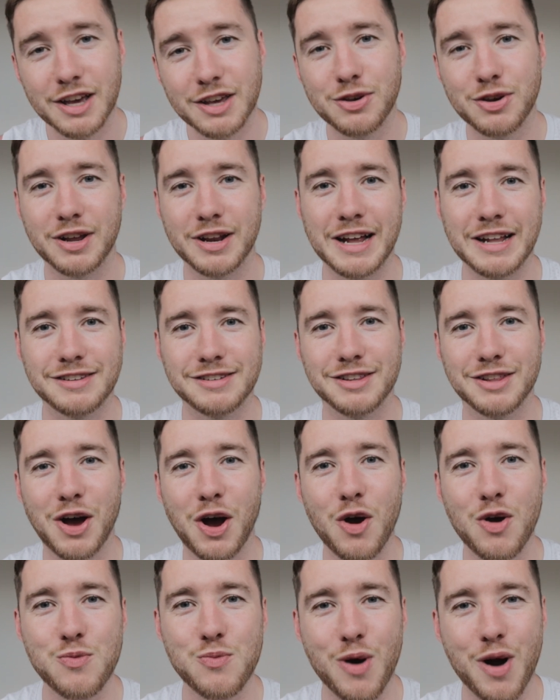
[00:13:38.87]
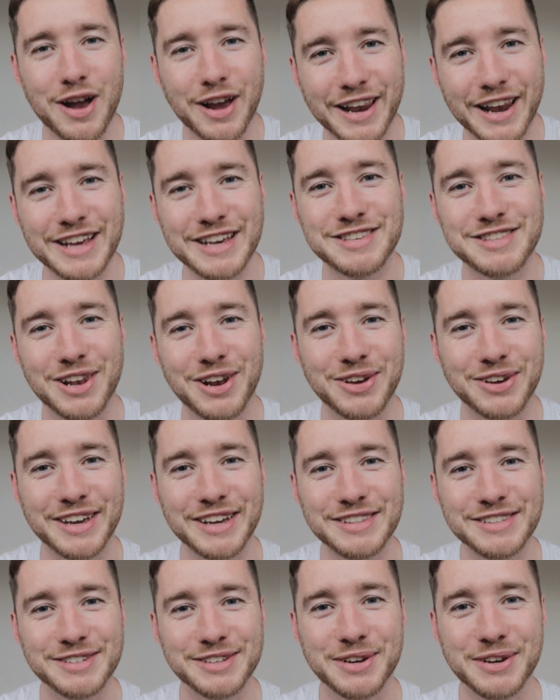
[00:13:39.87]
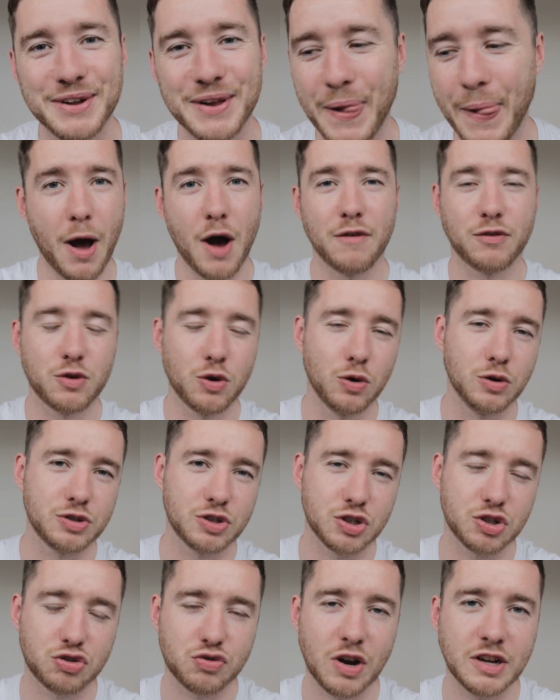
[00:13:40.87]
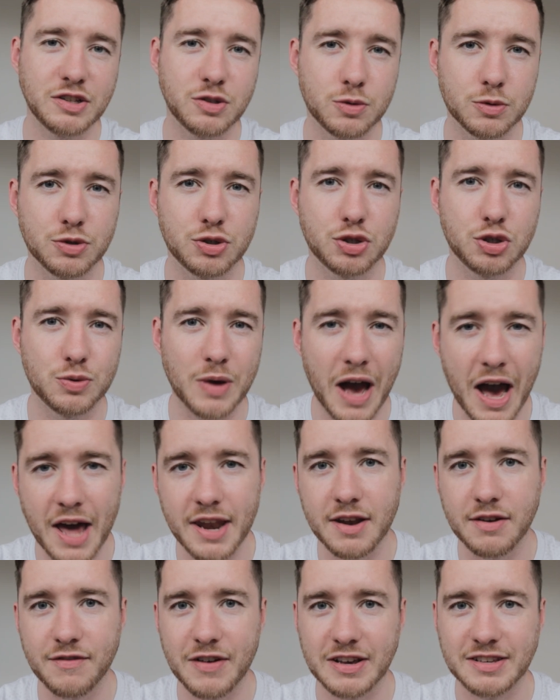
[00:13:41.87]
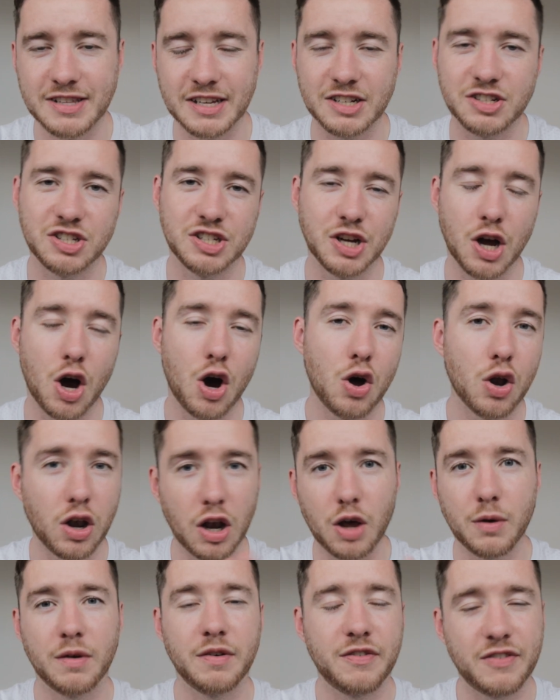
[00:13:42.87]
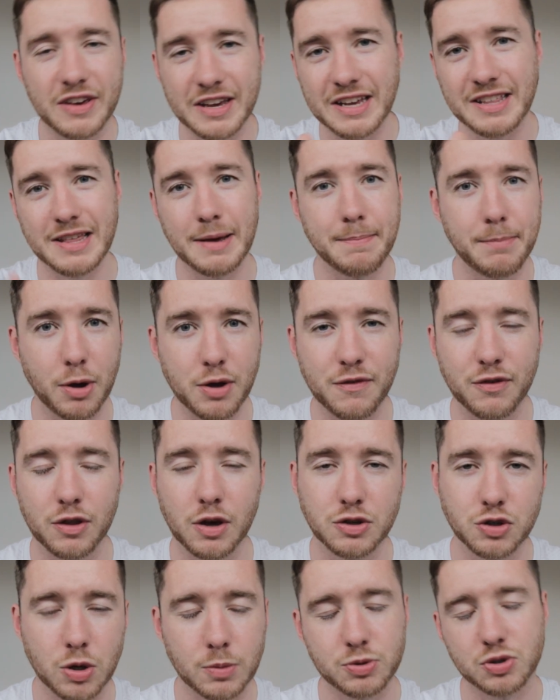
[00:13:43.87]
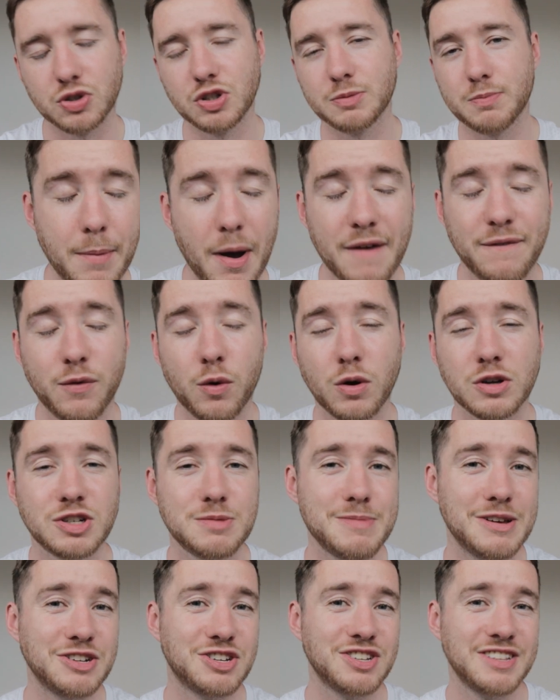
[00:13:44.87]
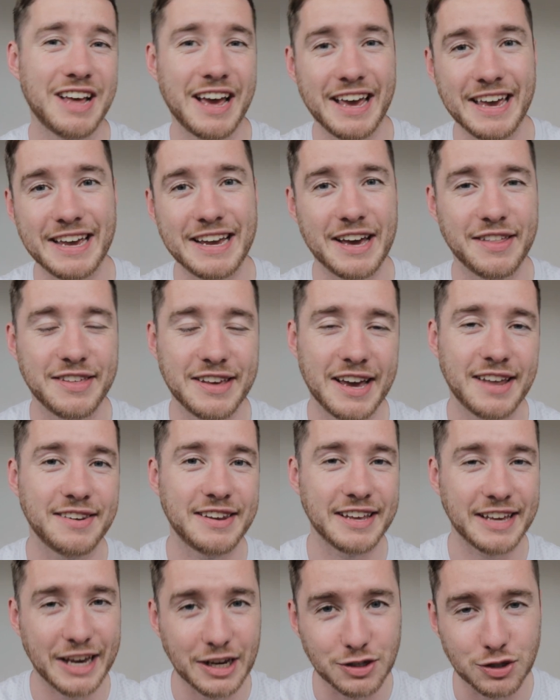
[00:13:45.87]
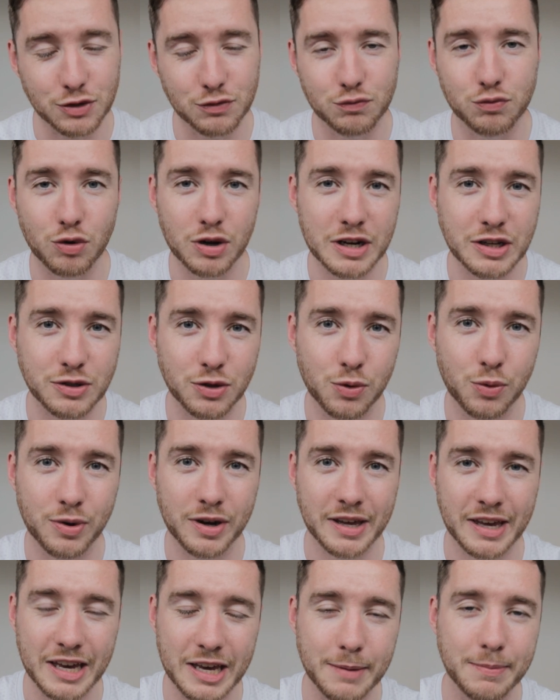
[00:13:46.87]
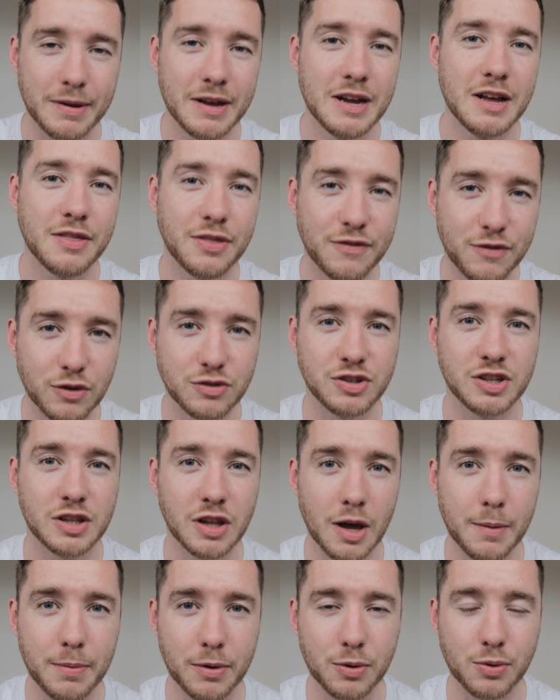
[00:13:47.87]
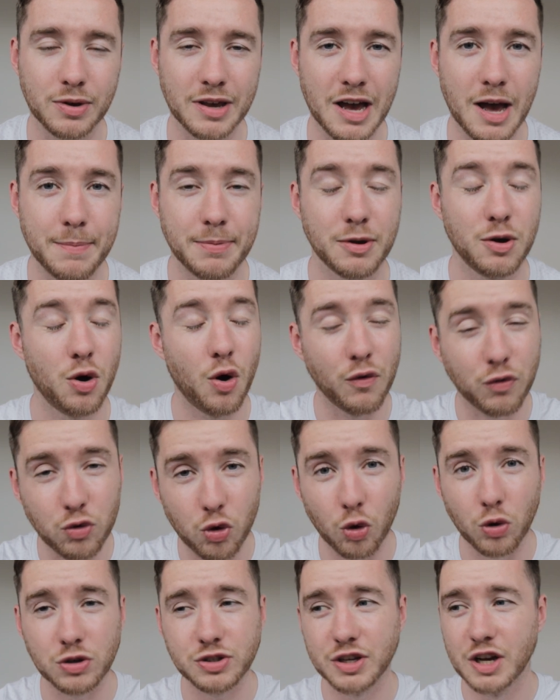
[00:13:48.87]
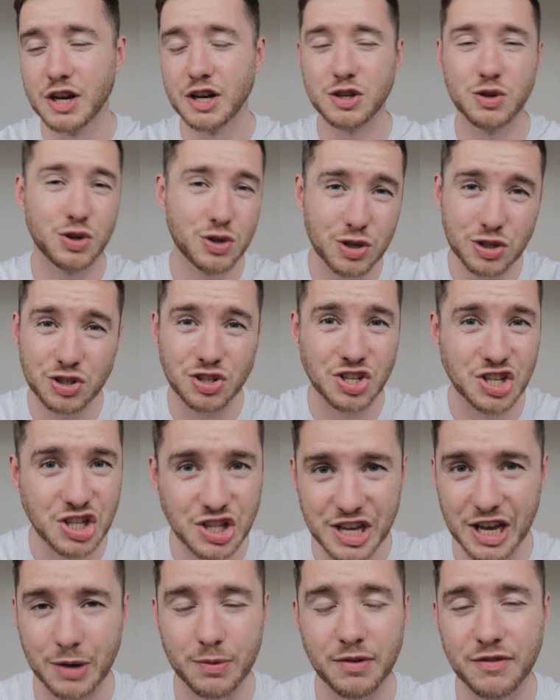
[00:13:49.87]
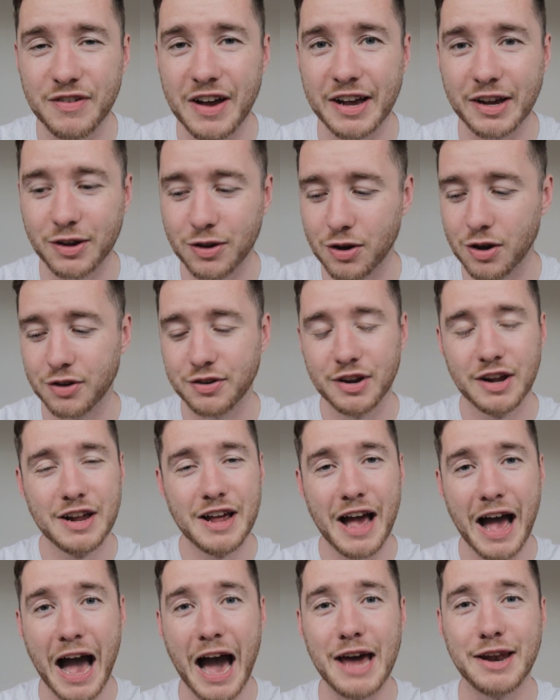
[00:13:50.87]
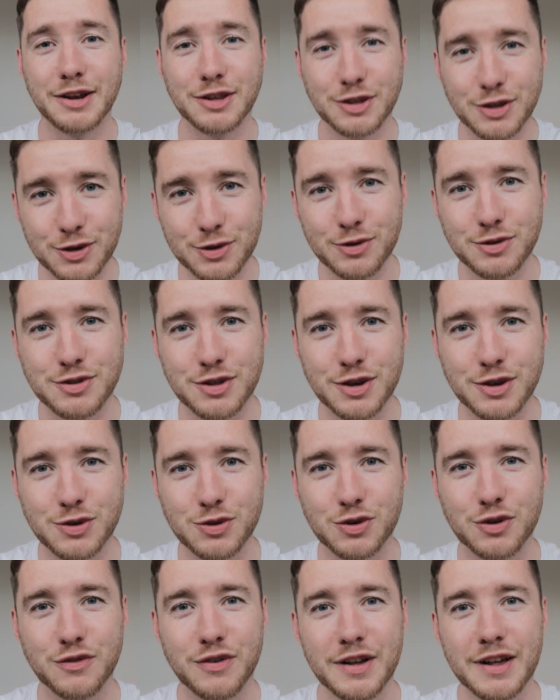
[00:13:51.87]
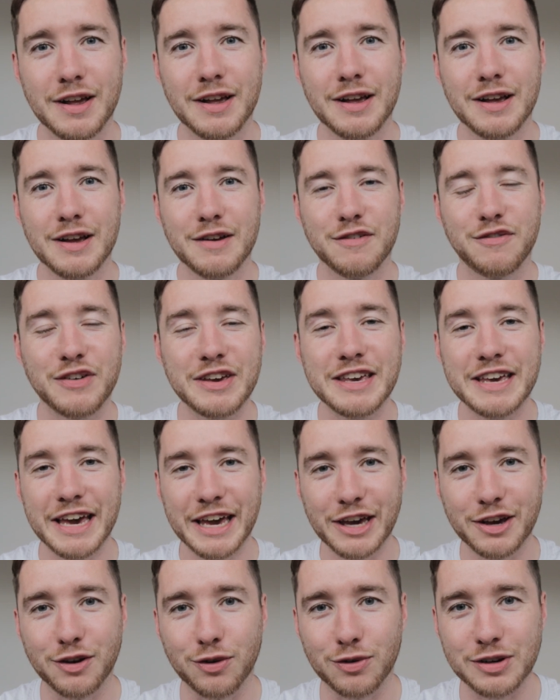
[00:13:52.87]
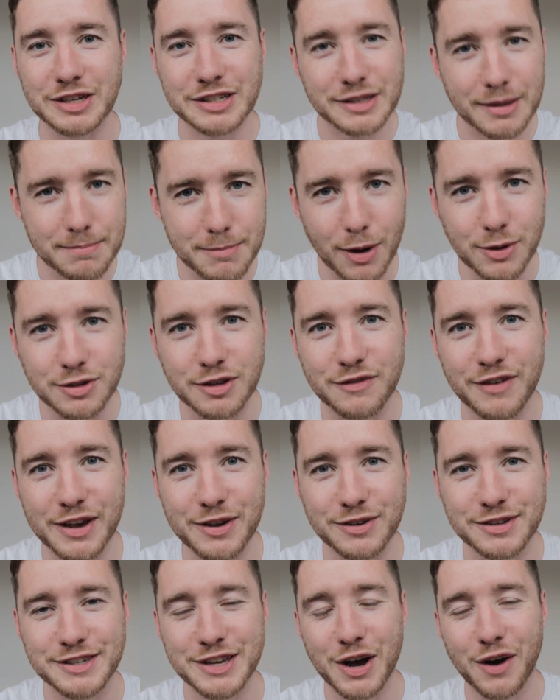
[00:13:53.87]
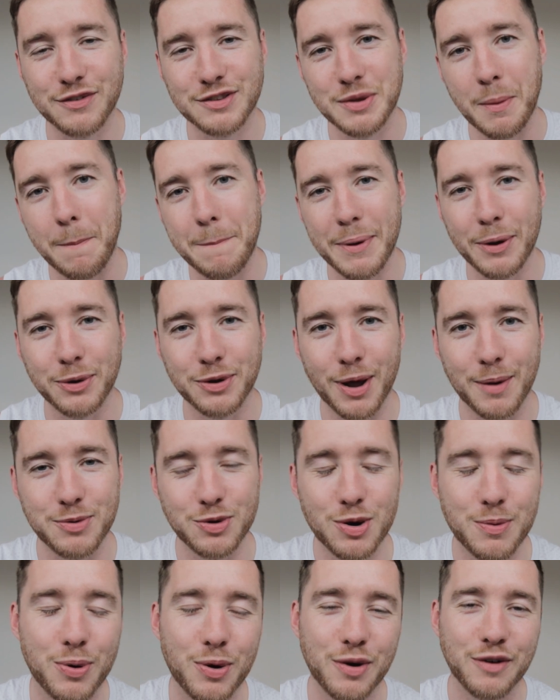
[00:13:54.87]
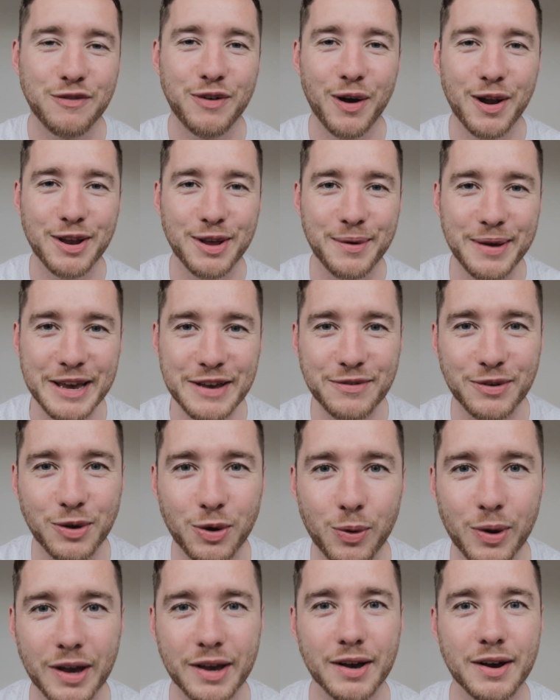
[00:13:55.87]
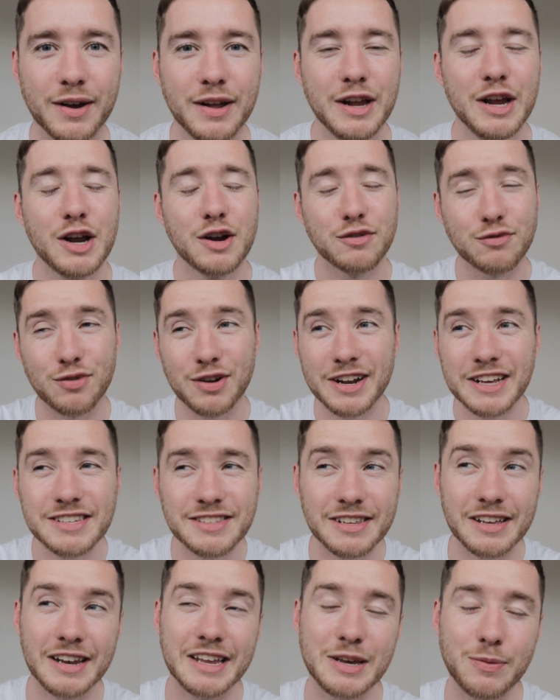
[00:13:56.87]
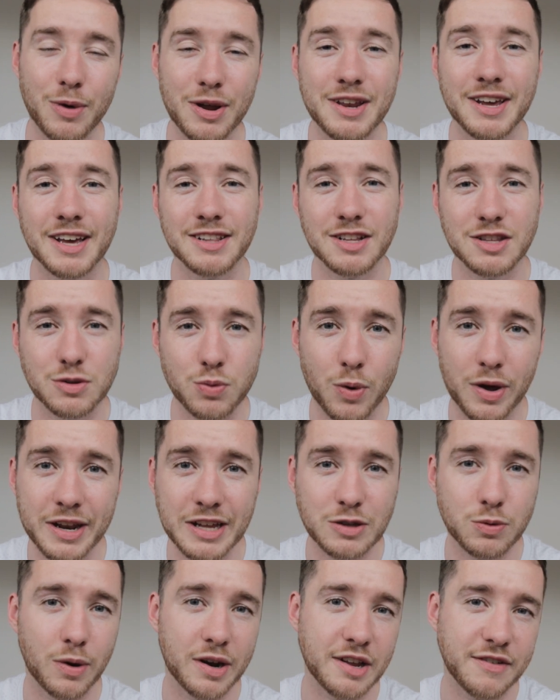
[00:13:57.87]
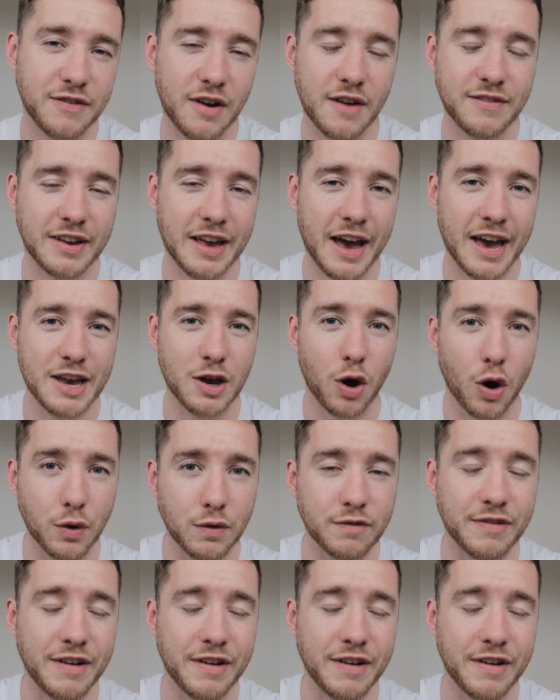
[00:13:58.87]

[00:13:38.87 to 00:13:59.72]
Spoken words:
you can add to the homework list to look into. But of course, Trading212 and InvestEngine are lower fee than both of those options. But I thought I'd just mention that here at the end in case you really do want to keep the FTSE Global All Cap. Of course, you could just stick with Vanguard and use the sort of fee increase to motivate yourself to build up your portfolio even quicker. Realistically, when you get to 20-25K on